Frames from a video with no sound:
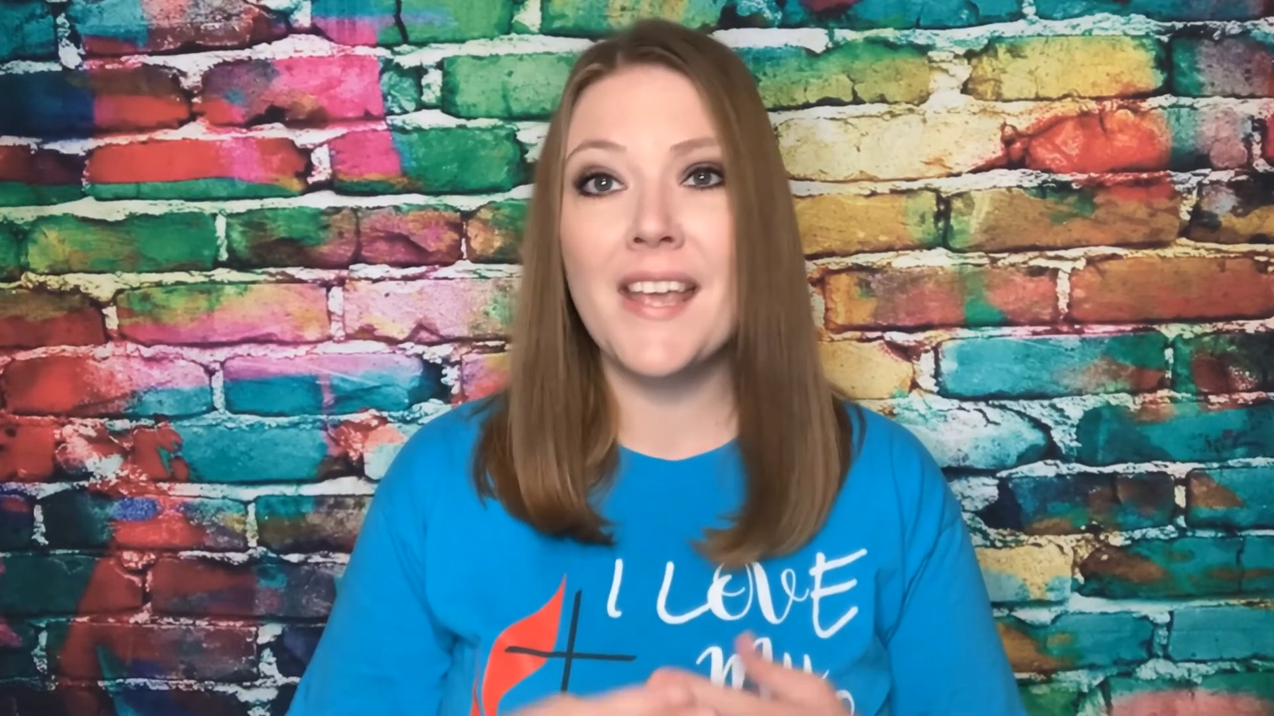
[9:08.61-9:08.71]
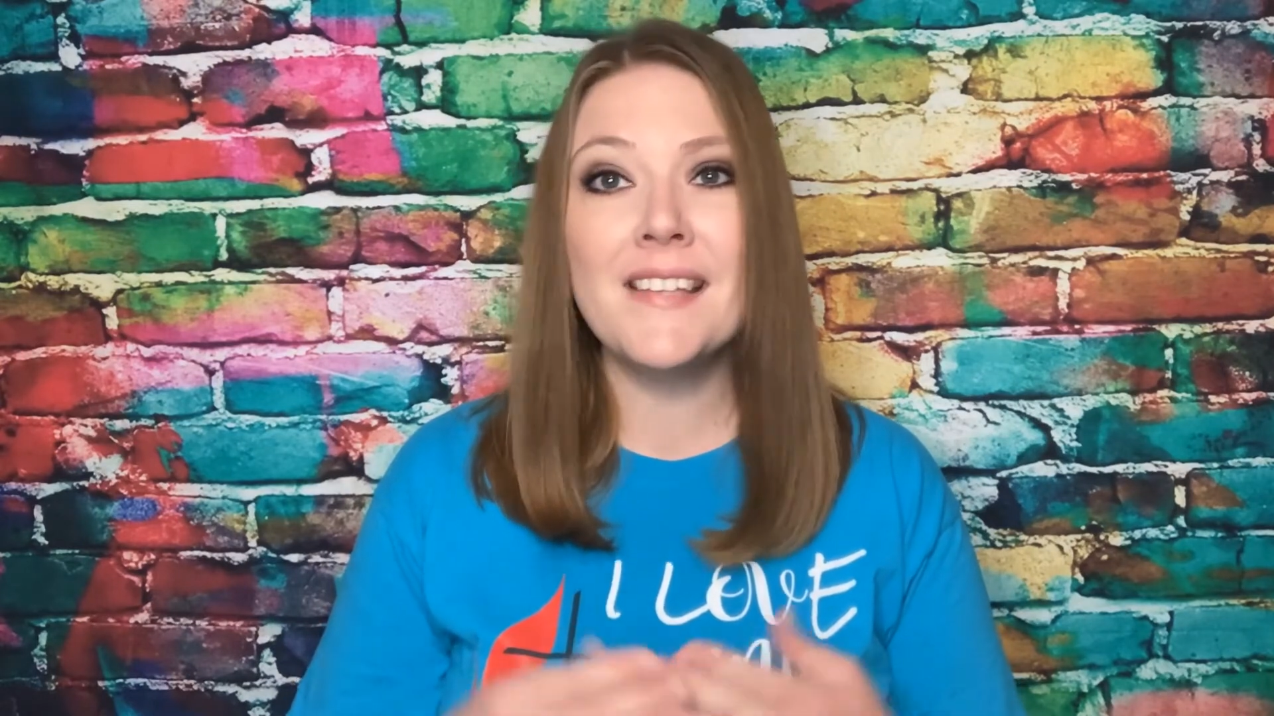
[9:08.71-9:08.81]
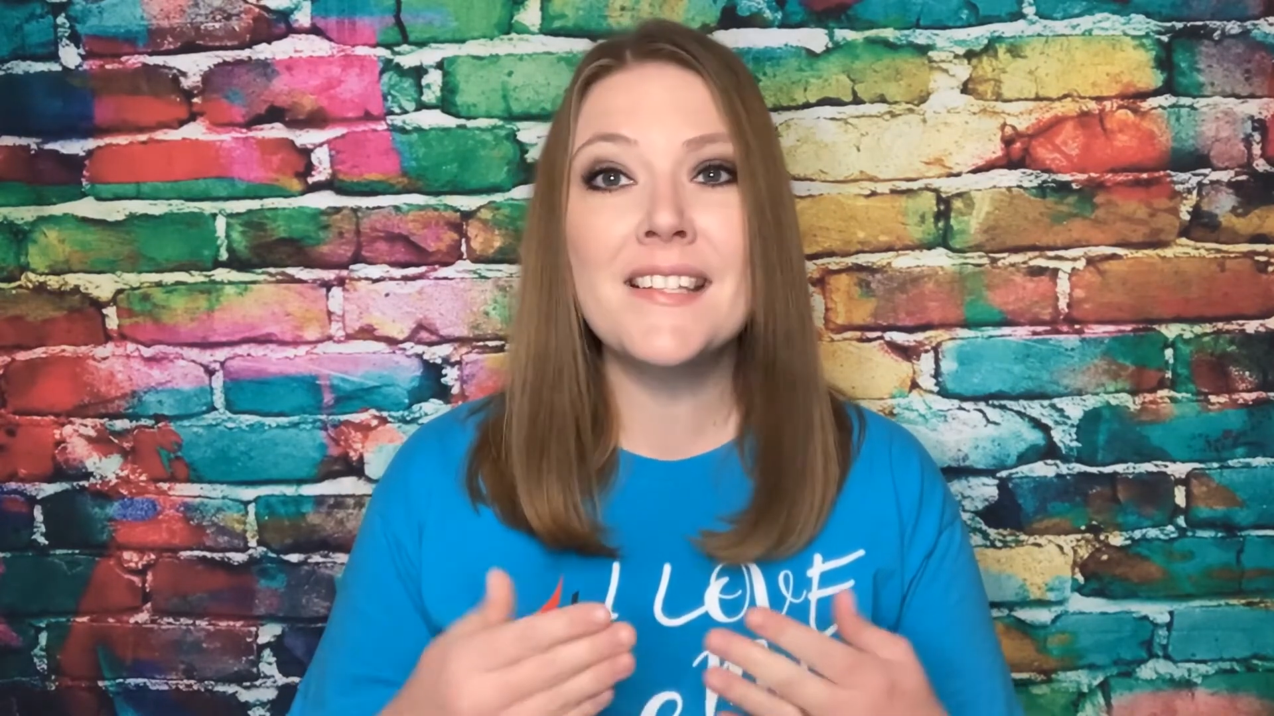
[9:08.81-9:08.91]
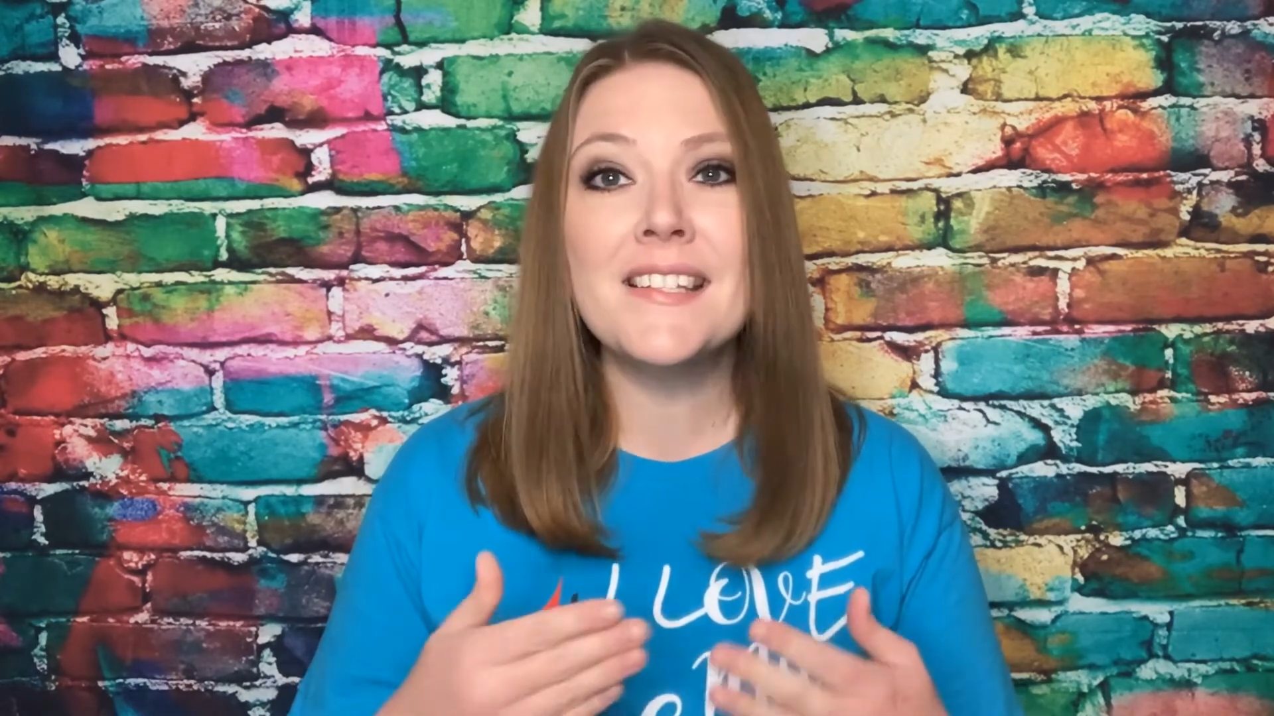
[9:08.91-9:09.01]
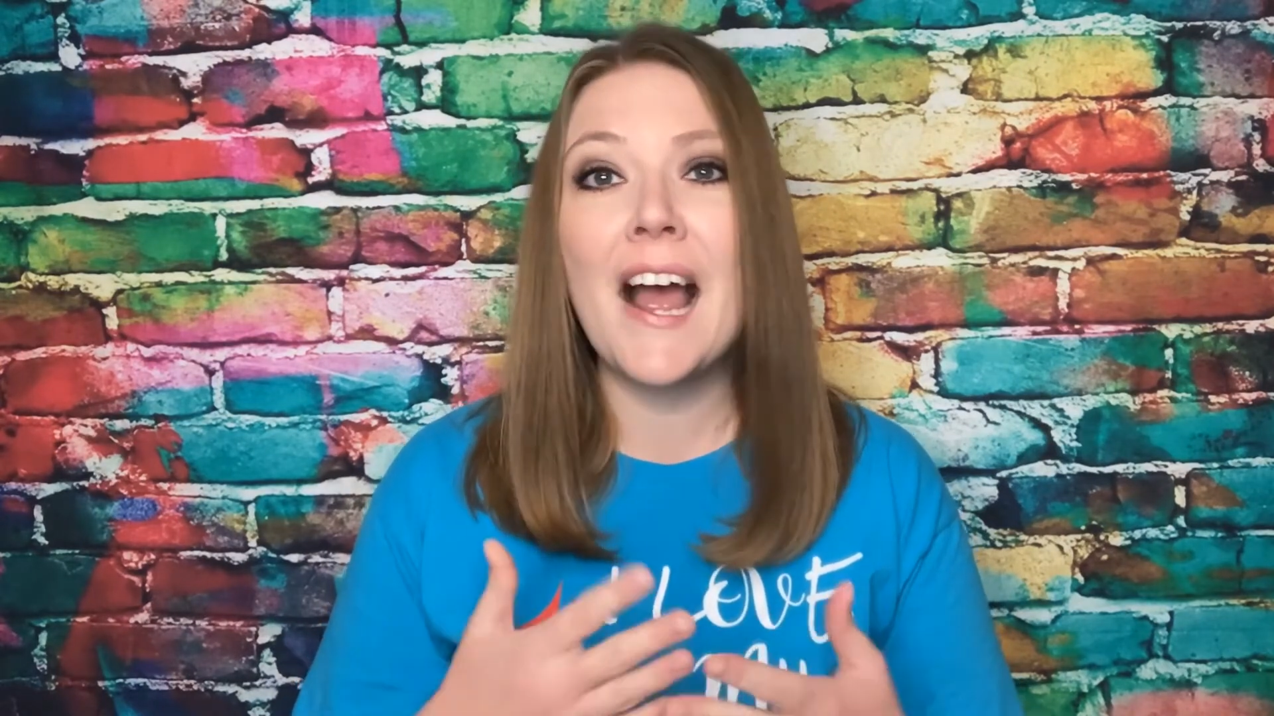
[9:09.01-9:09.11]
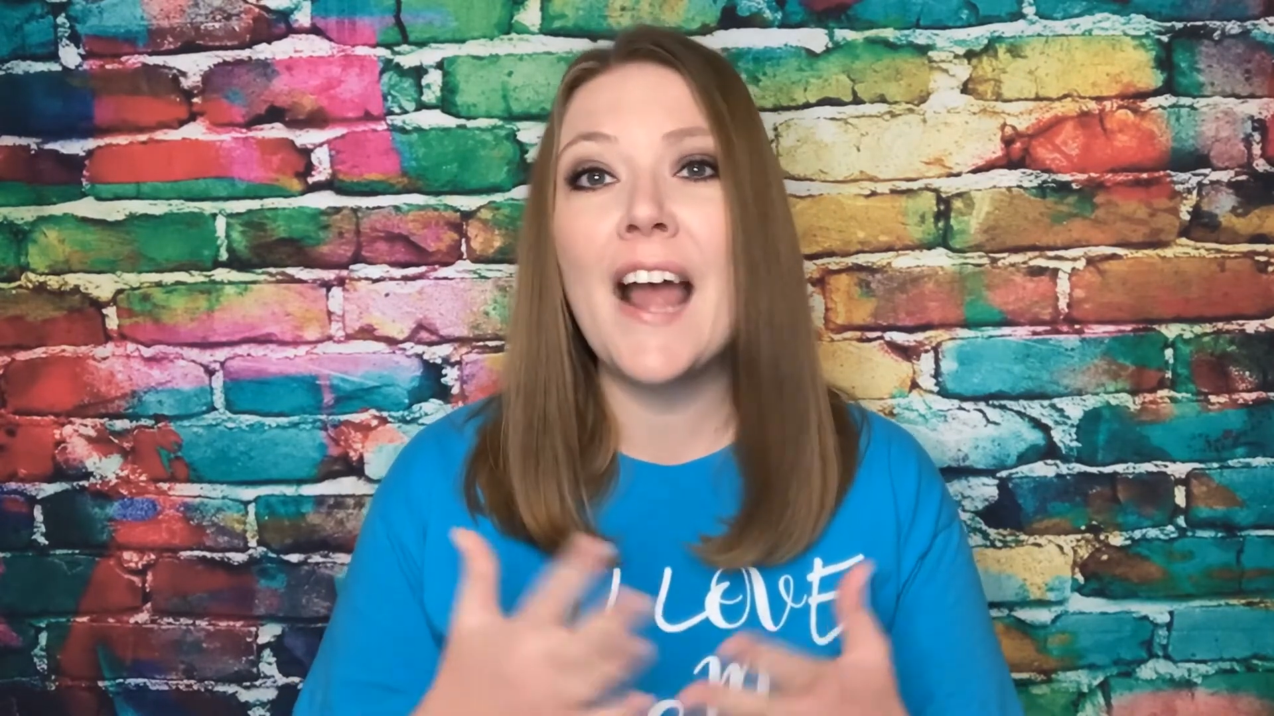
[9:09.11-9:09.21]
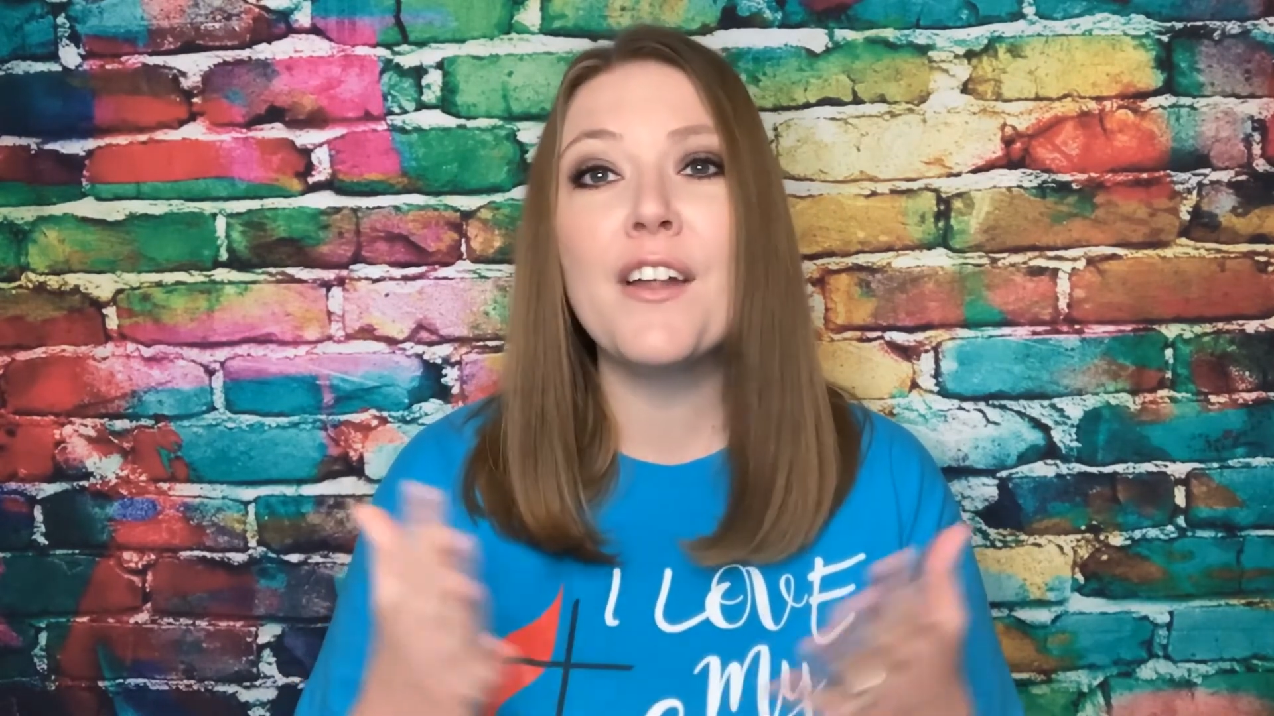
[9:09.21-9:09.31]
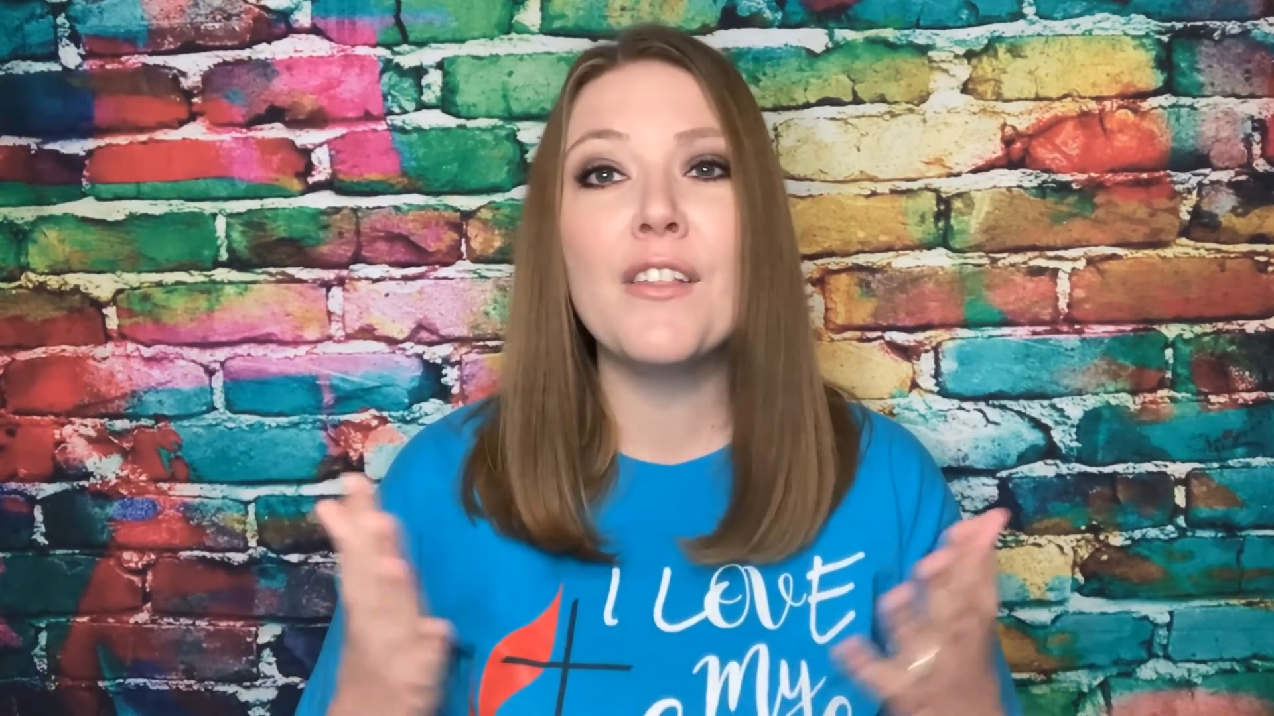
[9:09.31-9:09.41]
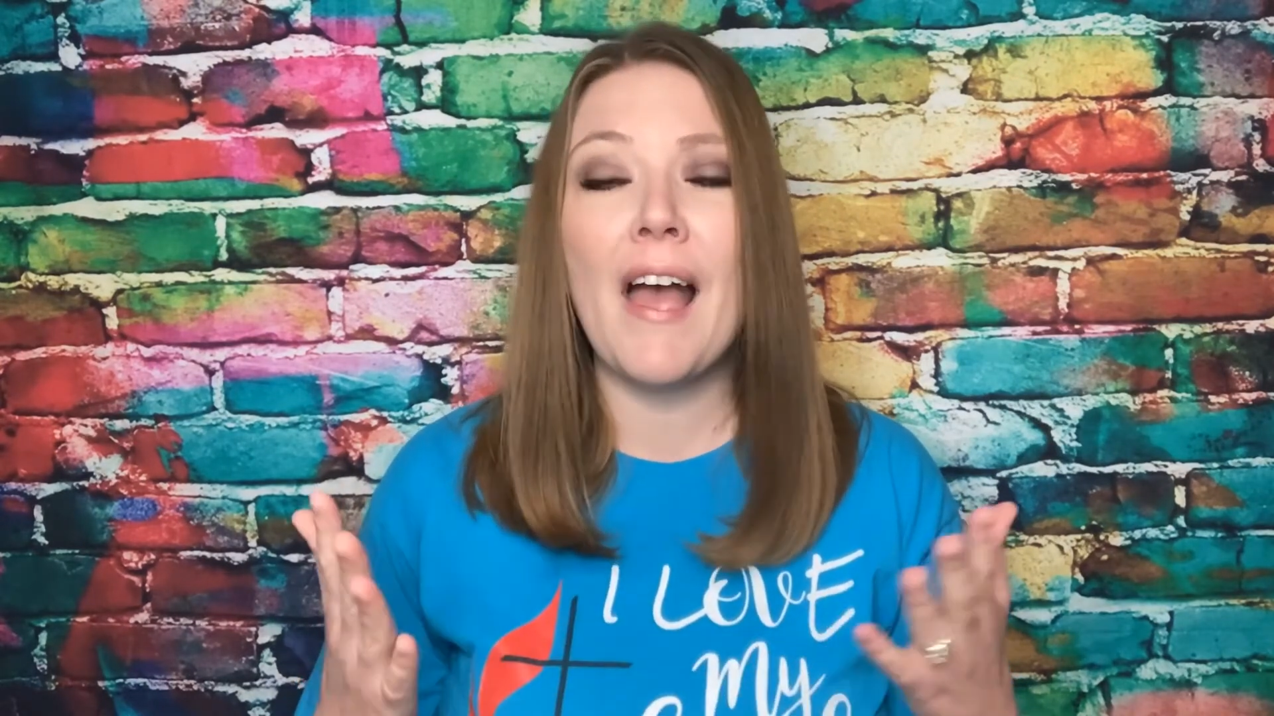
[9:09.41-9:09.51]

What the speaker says: His entire